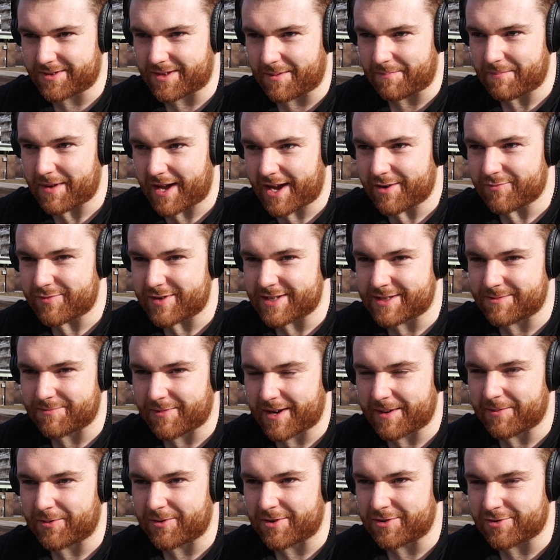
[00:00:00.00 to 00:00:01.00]
the main reason
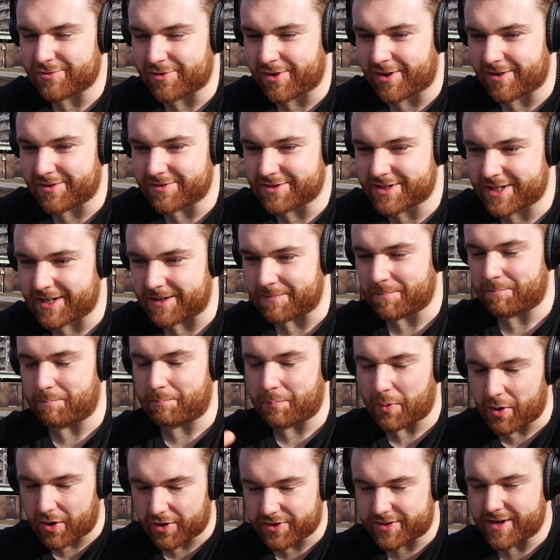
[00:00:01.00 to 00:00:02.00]
why I'm going to quarantine.
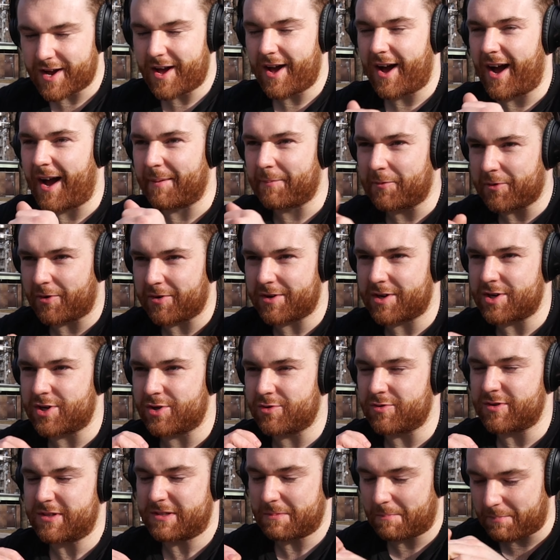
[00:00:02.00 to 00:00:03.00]
But I'm going to
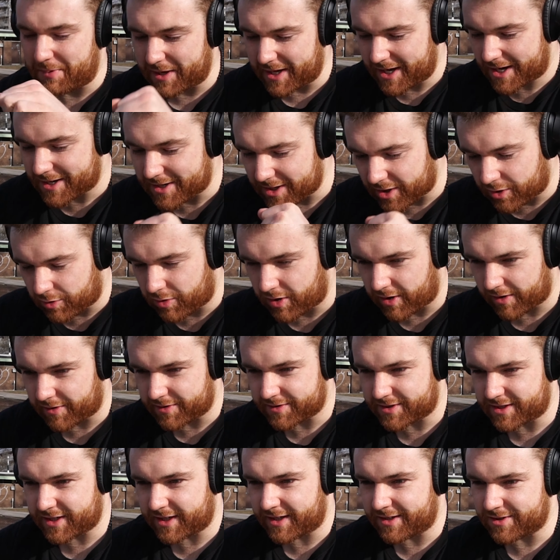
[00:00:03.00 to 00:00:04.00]
use being in
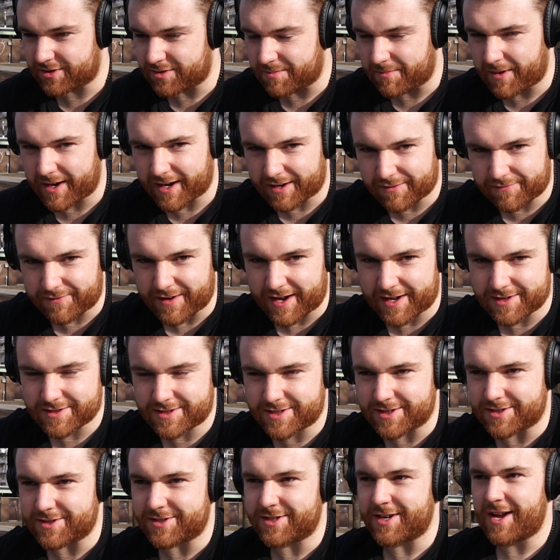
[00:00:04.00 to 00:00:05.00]
quarantine to my
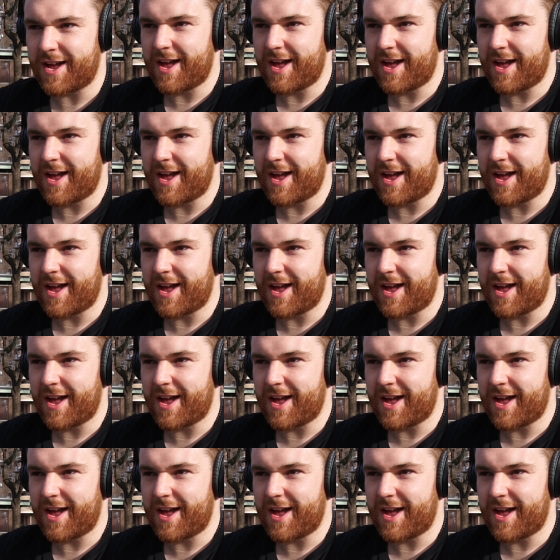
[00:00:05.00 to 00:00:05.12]
advantage,